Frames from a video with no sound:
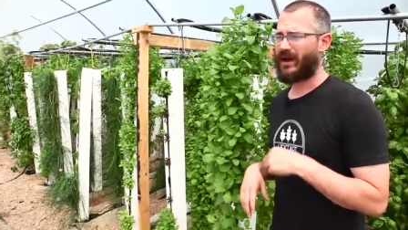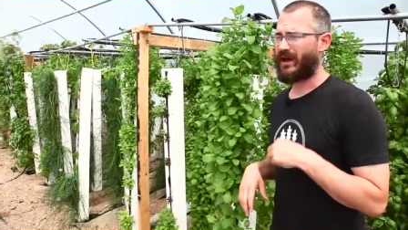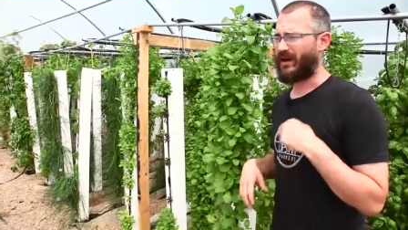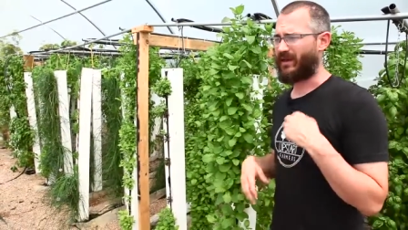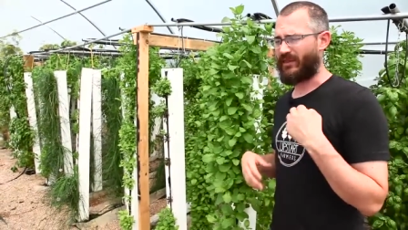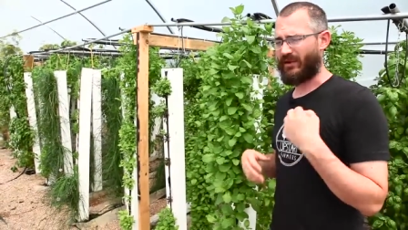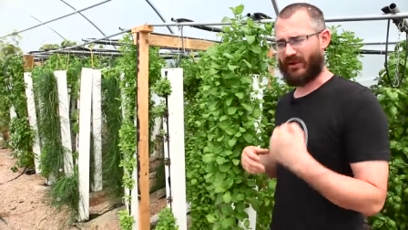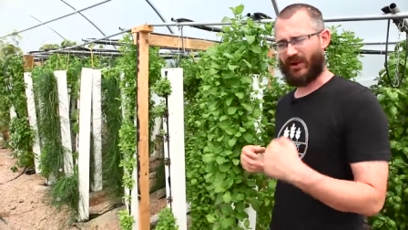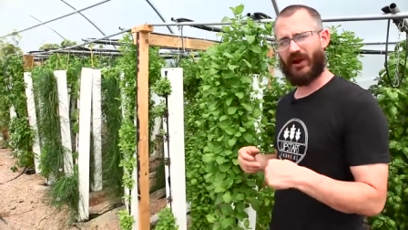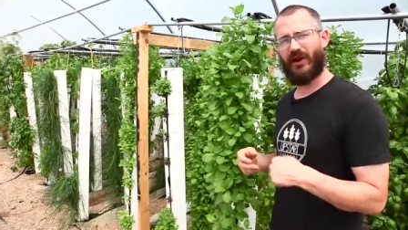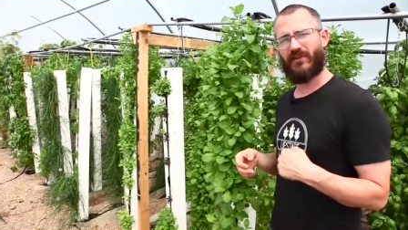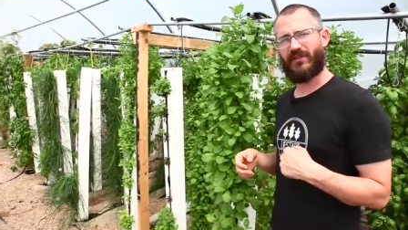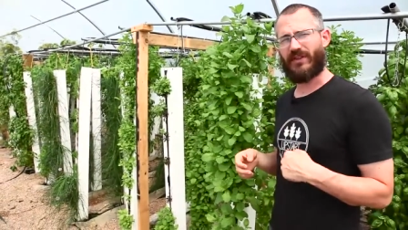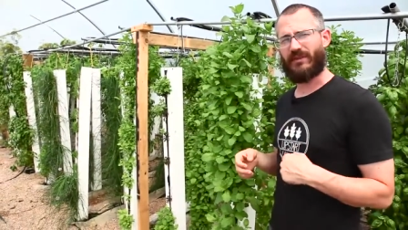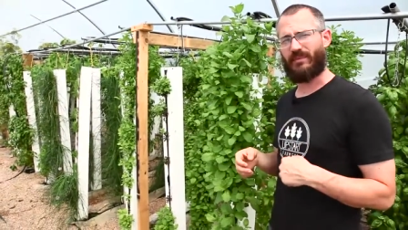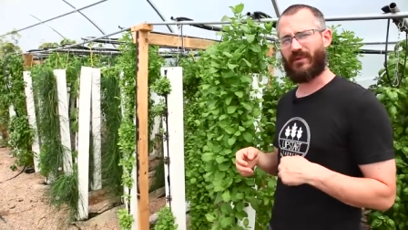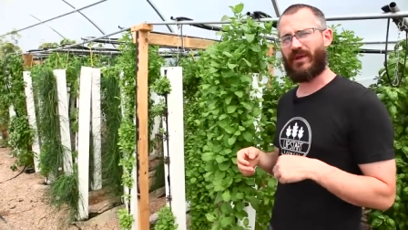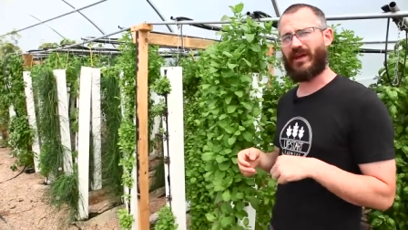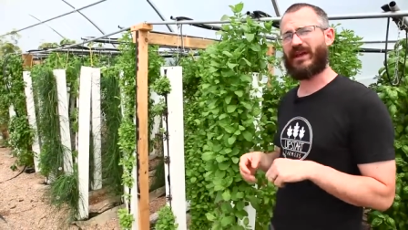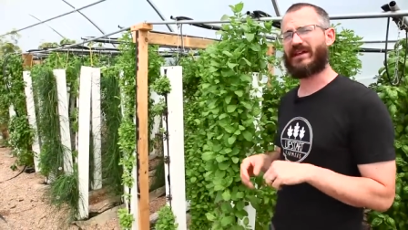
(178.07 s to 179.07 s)
uh, their
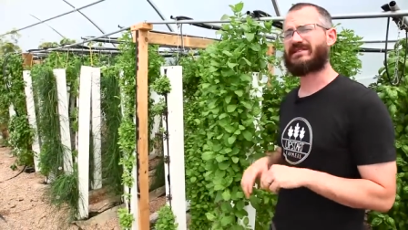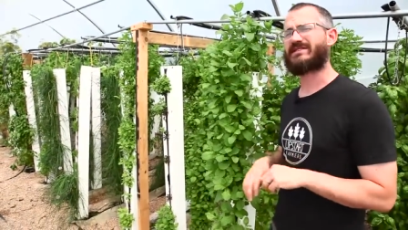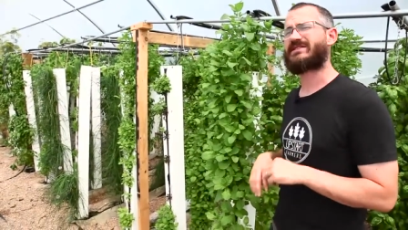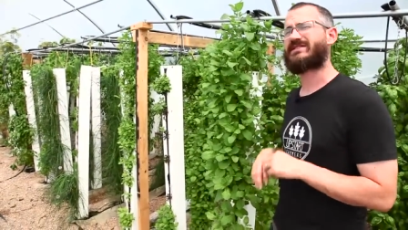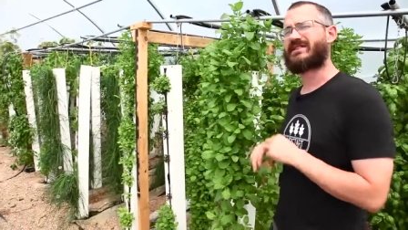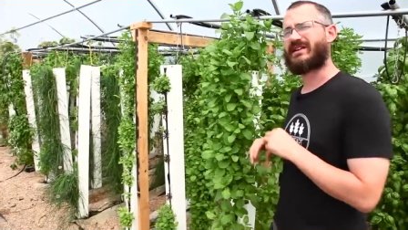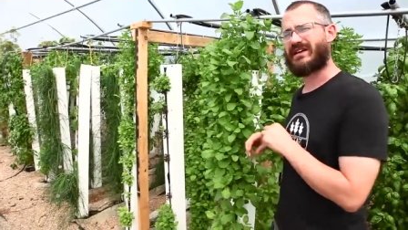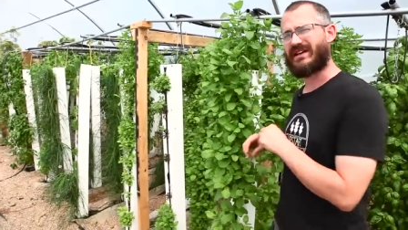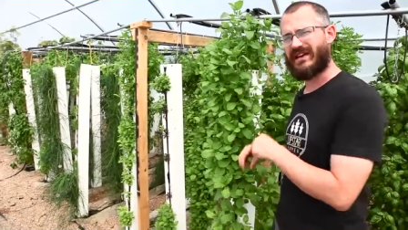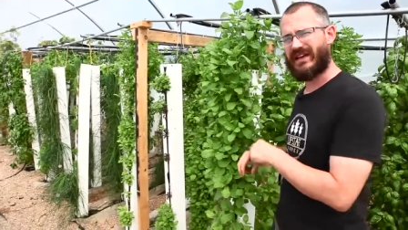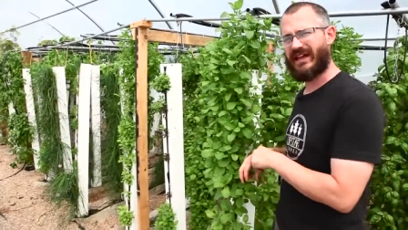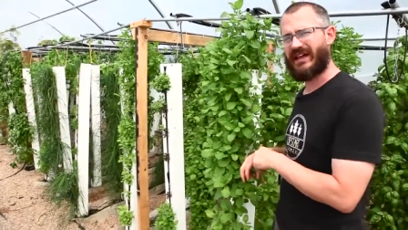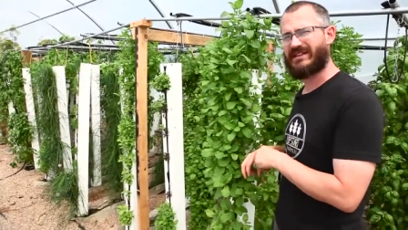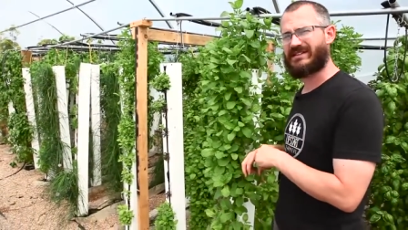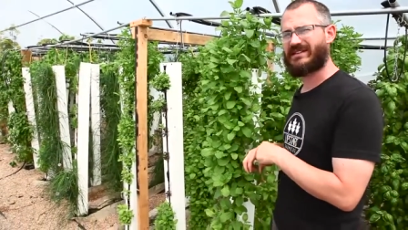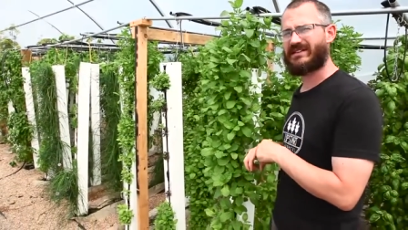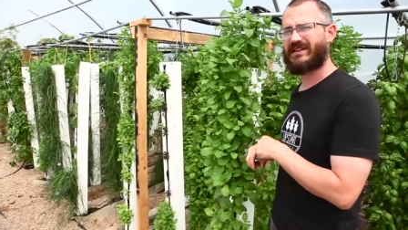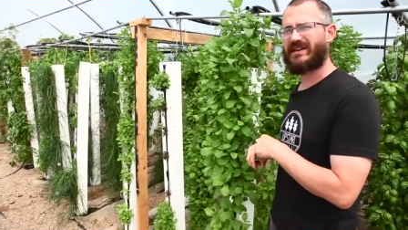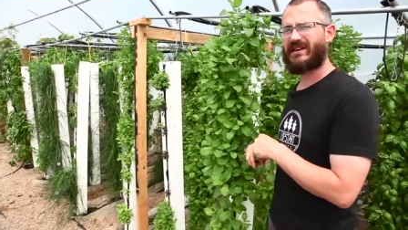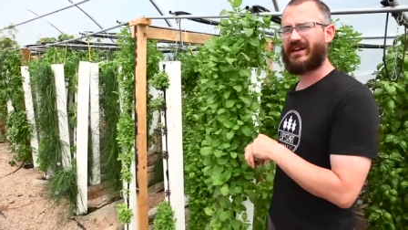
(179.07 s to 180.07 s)
healthy plants to
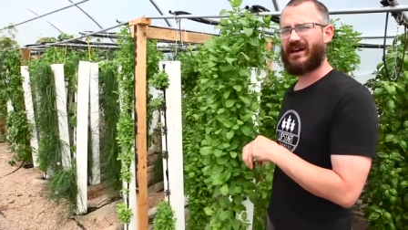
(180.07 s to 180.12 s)
get